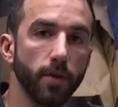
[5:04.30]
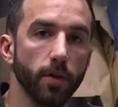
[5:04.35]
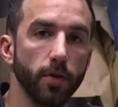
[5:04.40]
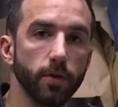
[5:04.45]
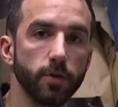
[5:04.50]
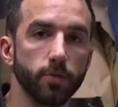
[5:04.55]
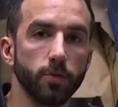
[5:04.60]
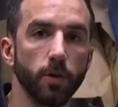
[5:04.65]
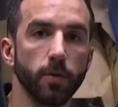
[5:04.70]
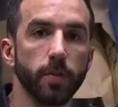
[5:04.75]

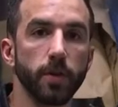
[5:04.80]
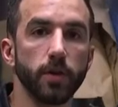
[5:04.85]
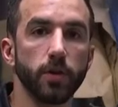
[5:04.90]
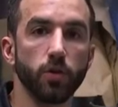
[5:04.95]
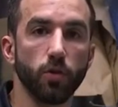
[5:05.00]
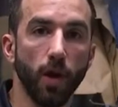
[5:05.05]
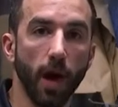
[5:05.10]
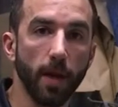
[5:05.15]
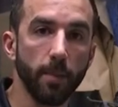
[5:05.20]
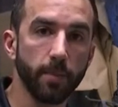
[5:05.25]
those will be
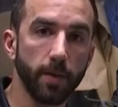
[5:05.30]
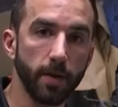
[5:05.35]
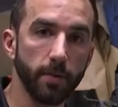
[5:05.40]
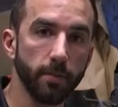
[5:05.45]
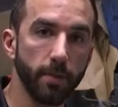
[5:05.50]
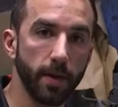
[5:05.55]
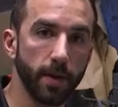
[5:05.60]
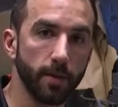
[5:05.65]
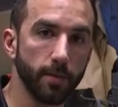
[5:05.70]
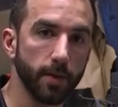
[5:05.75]
drop-in
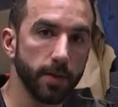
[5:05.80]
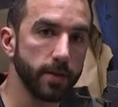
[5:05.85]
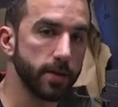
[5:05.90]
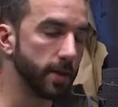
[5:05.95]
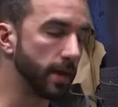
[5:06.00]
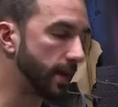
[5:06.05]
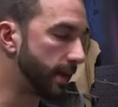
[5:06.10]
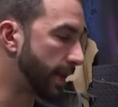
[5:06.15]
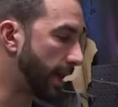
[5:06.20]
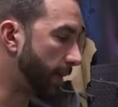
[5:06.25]

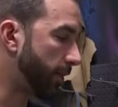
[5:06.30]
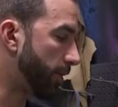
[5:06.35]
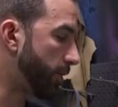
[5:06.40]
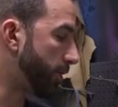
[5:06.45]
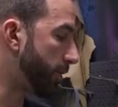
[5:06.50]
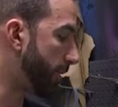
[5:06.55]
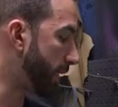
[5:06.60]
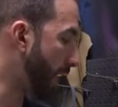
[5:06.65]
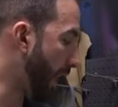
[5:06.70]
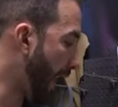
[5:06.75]
pigments that
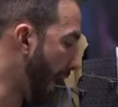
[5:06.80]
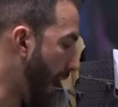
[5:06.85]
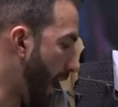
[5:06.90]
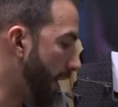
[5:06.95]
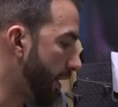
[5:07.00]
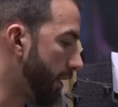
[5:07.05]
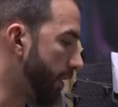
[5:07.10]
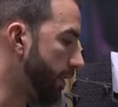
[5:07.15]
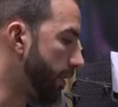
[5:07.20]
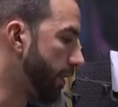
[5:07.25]
will be
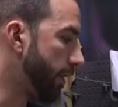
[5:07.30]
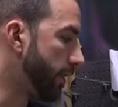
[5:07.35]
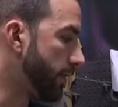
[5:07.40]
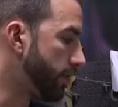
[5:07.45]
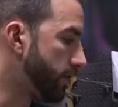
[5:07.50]
added